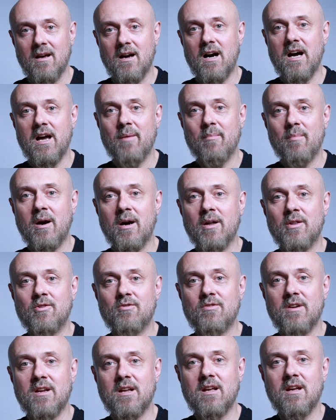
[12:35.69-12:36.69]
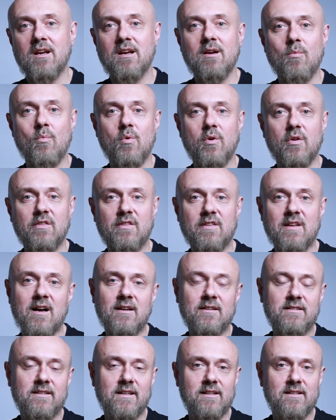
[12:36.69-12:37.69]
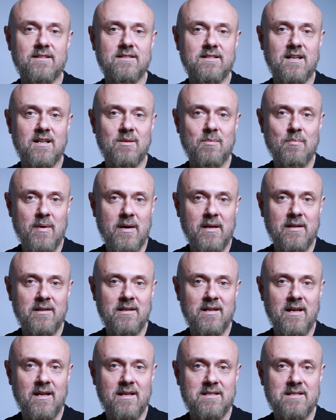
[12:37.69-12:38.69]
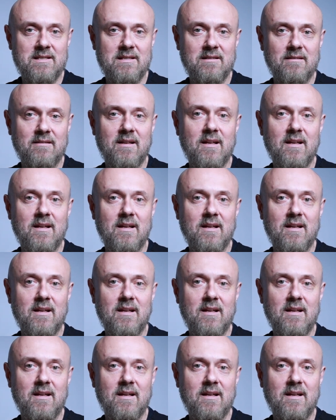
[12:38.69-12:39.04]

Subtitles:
I am Andre with Tongue Tales on Mondays,